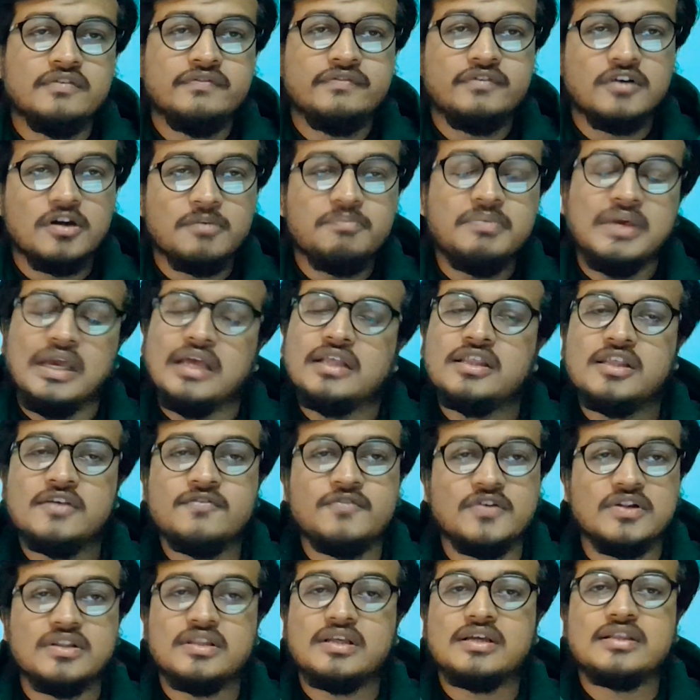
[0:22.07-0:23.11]
for a BSc
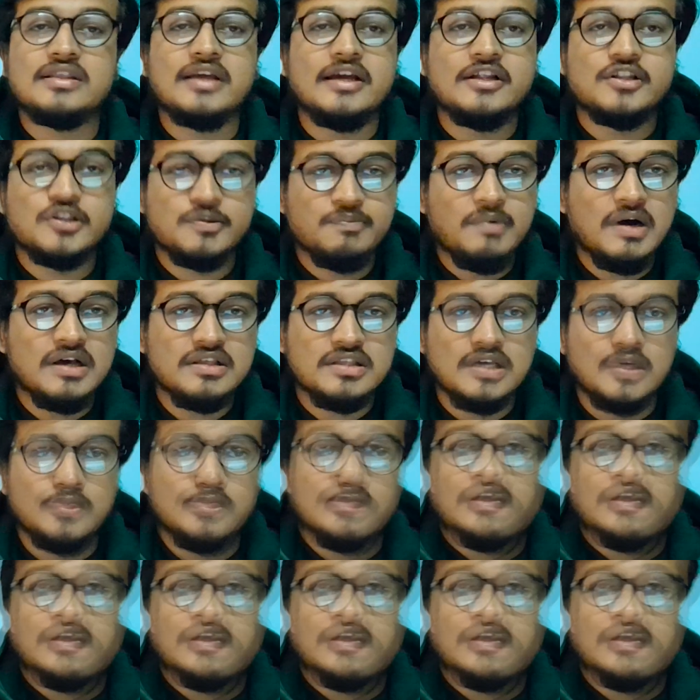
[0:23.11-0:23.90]
Forensic Science pass out.